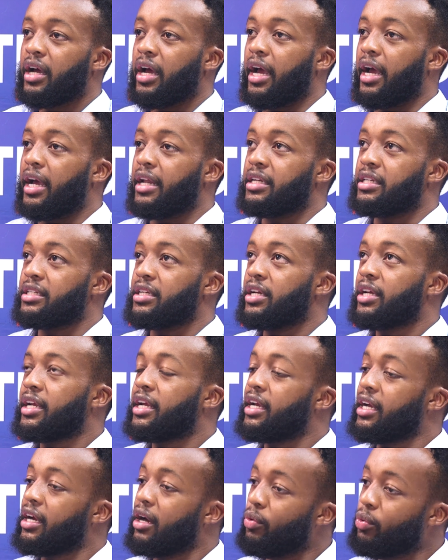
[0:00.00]
and
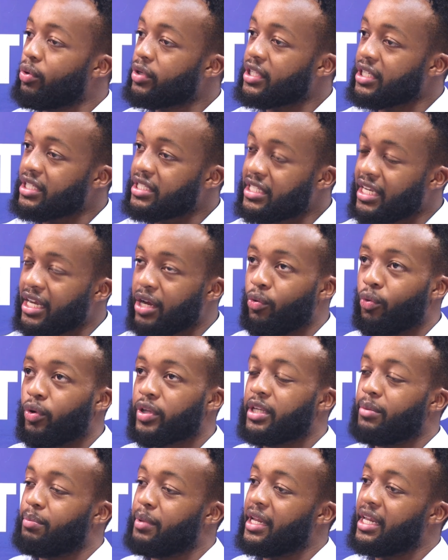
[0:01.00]
hear what they say,
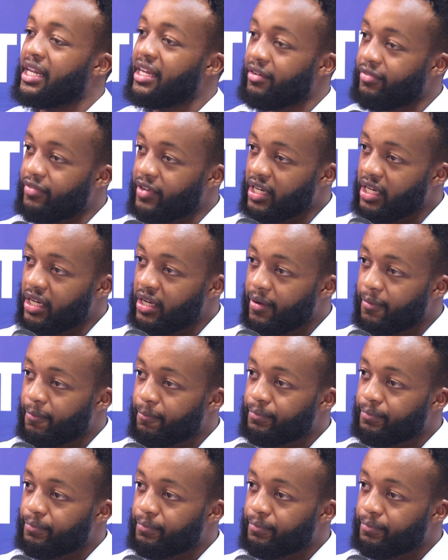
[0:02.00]
what they believe in.